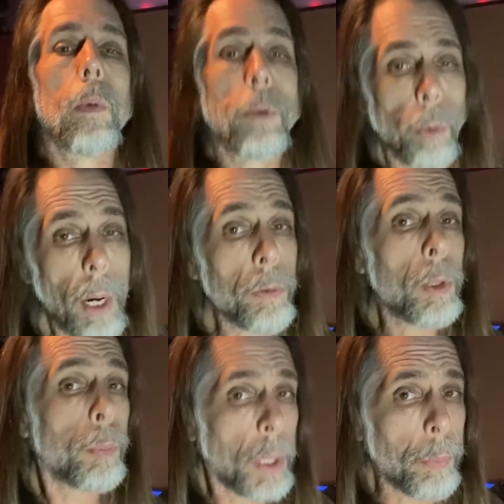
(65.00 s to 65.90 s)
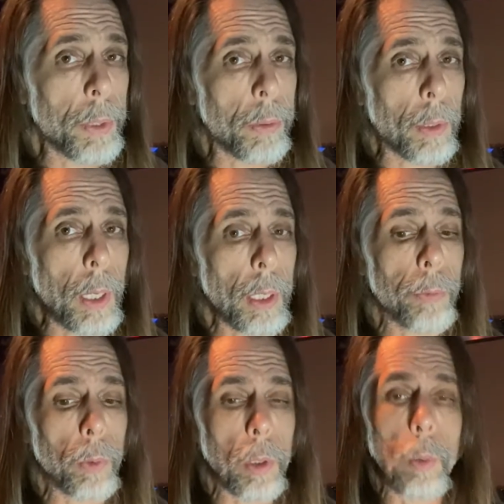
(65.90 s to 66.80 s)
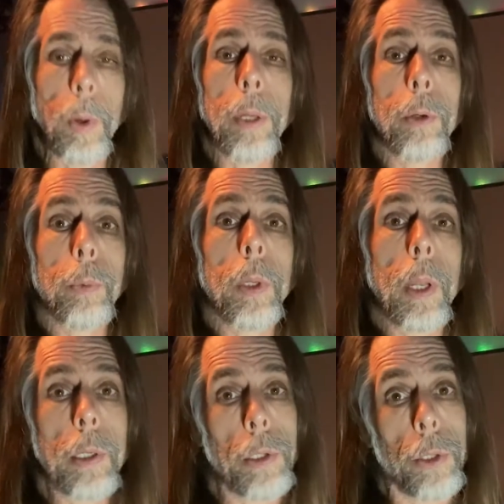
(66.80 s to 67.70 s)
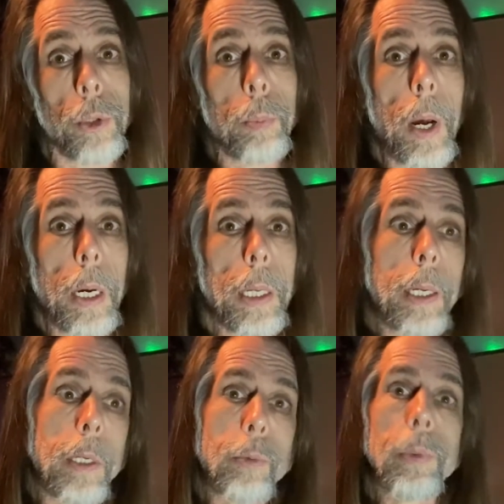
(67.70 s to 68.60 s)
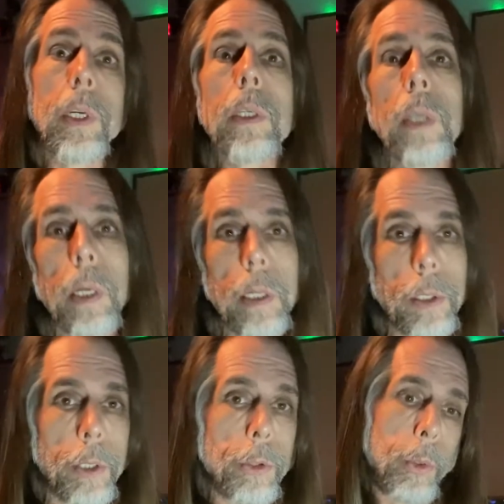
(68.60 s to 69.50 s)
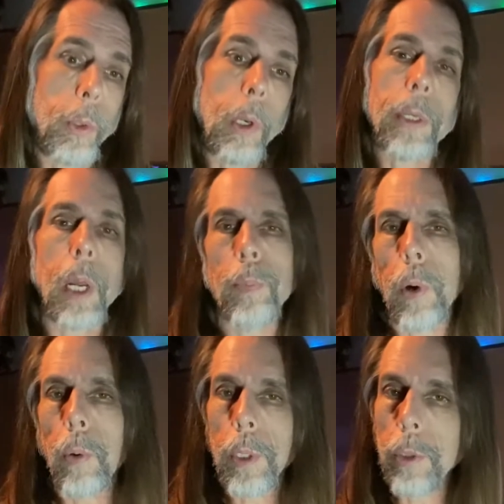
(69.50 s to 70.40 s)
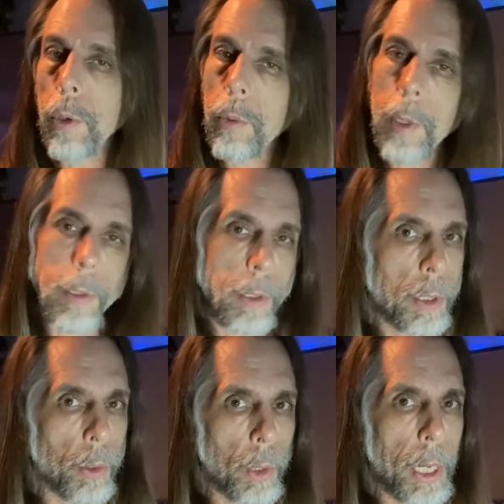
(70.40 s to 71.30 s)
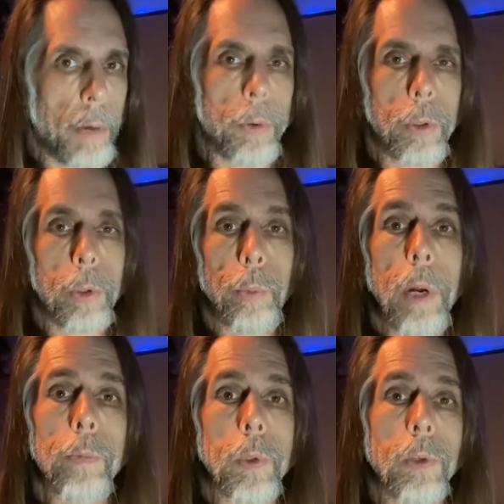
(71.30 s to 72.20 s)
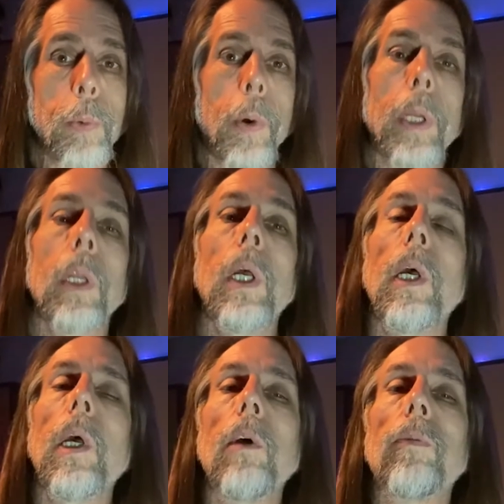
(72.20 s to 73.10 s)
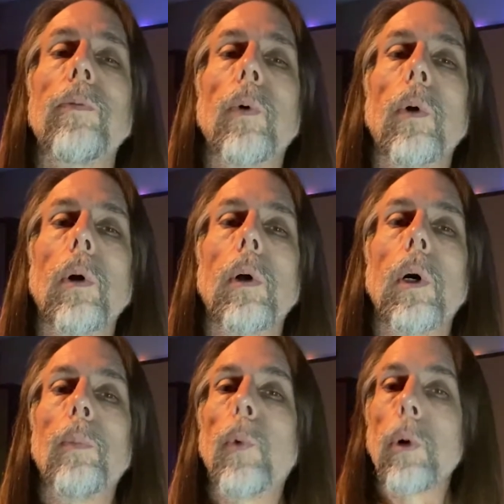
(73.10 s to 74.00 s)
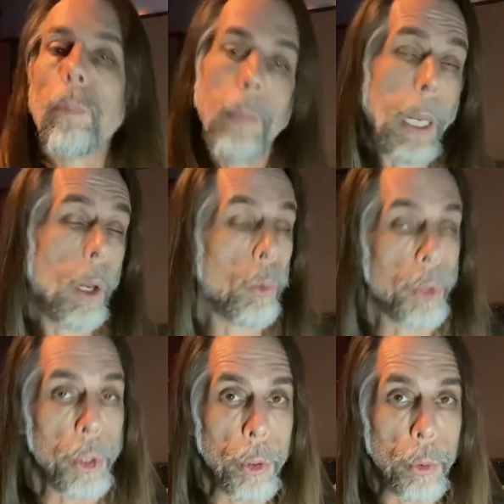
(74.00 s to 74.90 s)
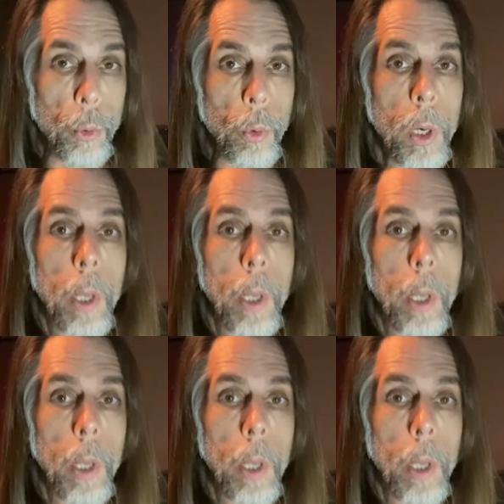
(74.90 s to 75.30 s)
So after you play Beat the Clock for a little while, you realize that your body has reset its internal tempo and you don't necessarily have a good reference point for a more mellow you.